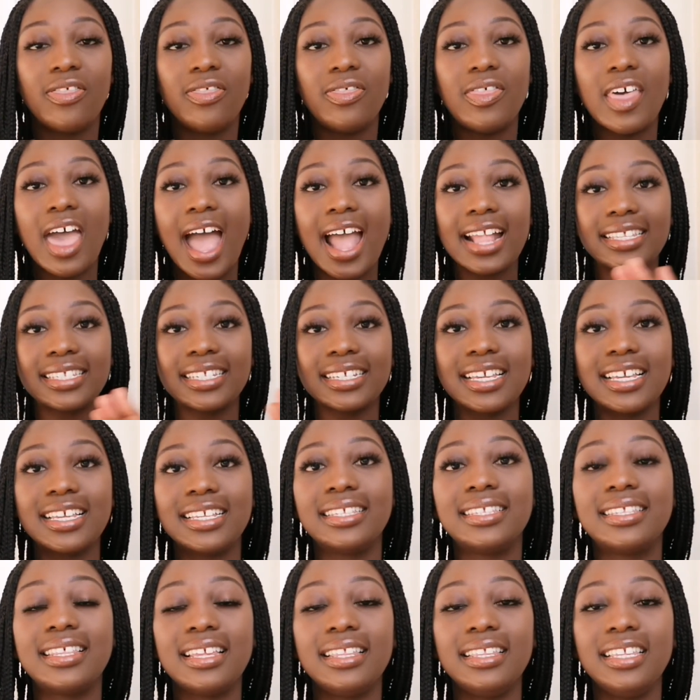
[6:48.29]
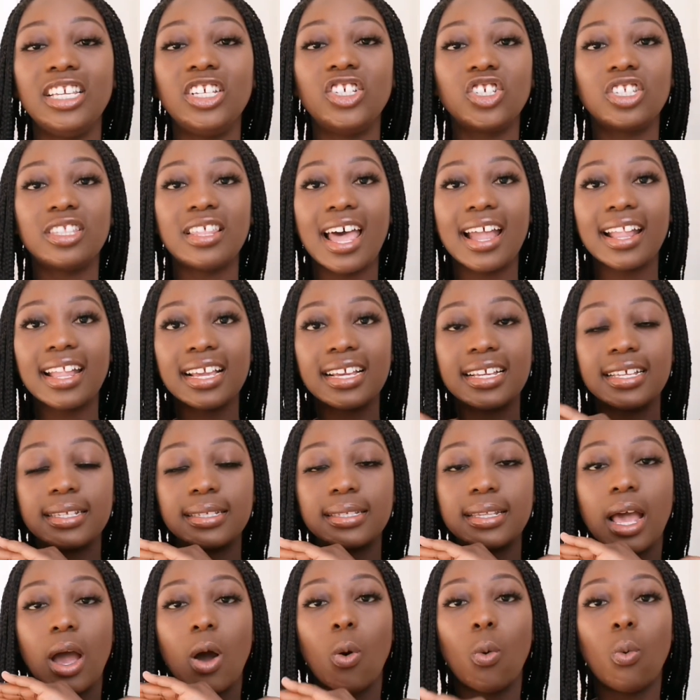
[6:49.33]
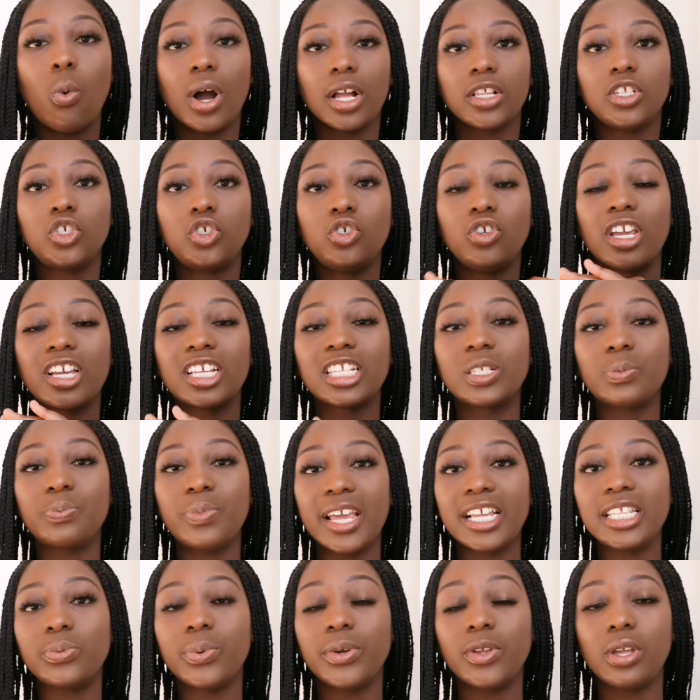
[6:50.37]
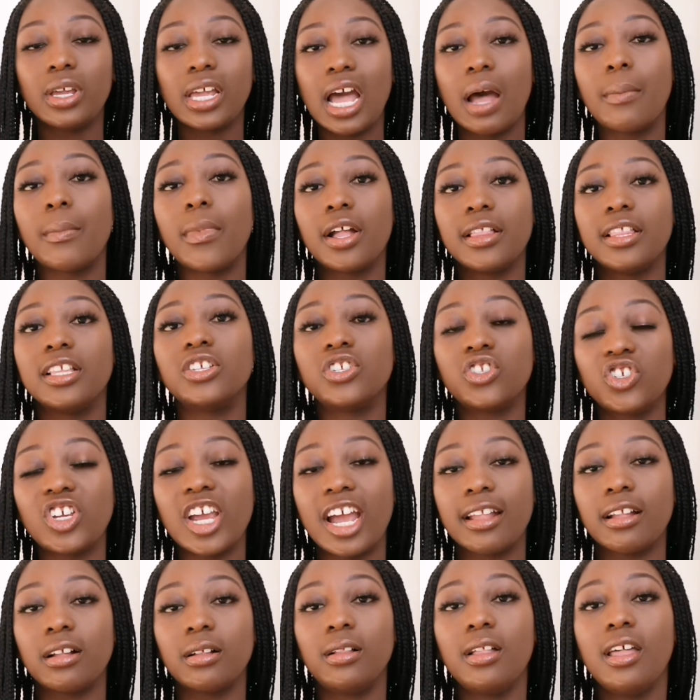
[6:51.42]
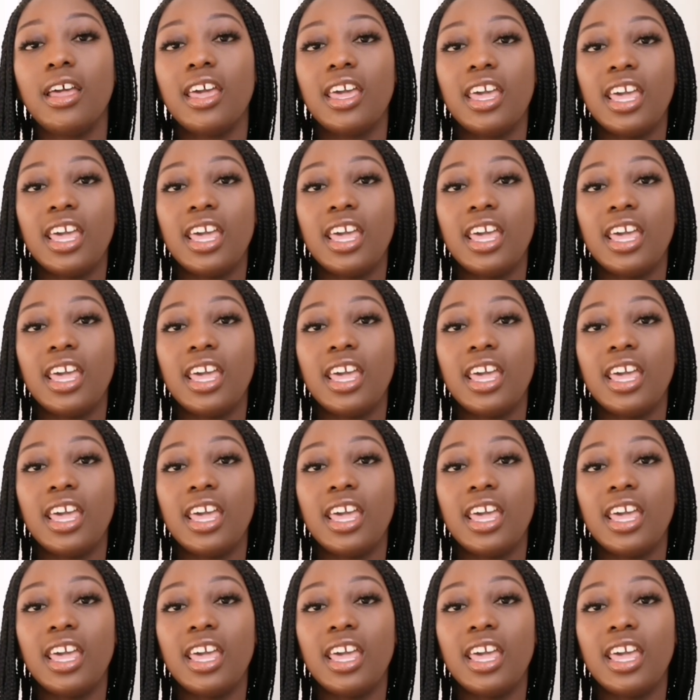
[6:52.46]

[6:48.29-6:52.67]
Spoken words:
That is the niche. That is what you expect when you come on this channel.